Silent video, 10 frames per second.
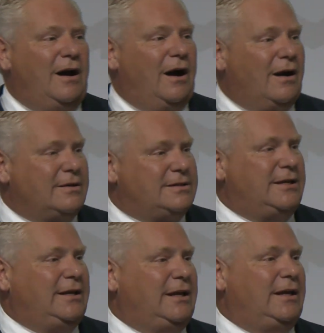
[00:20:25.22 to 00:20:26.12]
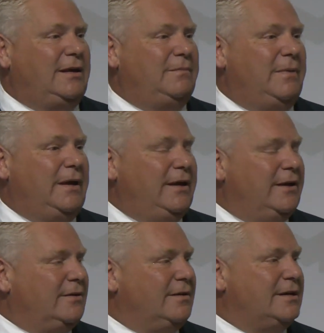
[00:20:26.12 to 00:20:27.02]
our team
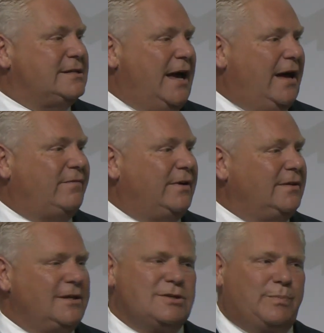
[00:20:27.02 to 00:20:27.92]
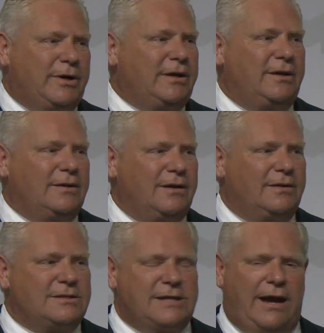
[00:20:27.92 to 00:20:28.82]
here is having, these are pretty
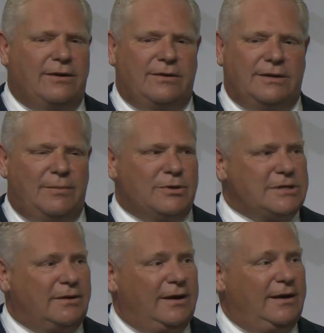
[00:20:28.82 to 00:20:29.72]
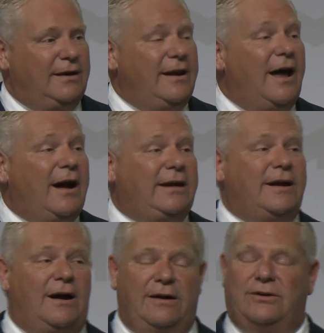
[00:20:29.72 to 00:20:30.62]
staggering numbers here,
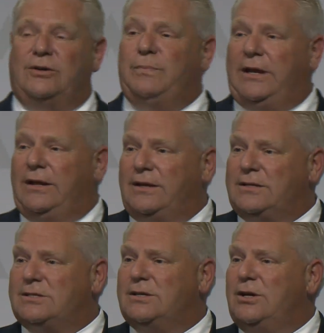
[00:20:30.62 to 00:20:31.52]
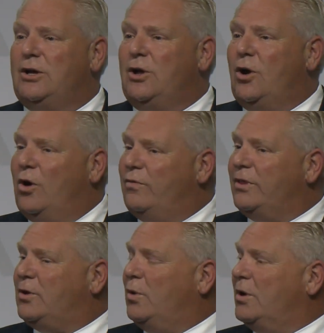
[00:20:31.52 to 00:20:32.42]
900 meetings over
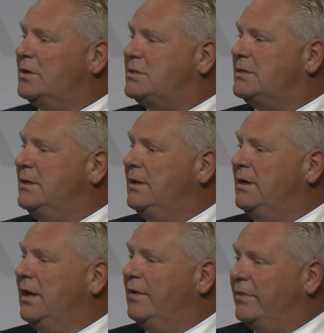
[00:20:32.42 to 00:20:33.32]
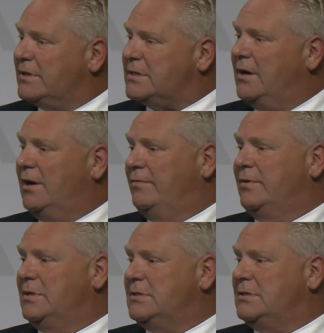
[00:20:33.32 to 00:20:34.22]
the course of this
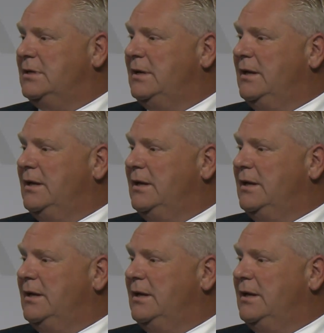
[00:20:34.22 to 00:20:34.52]
conference.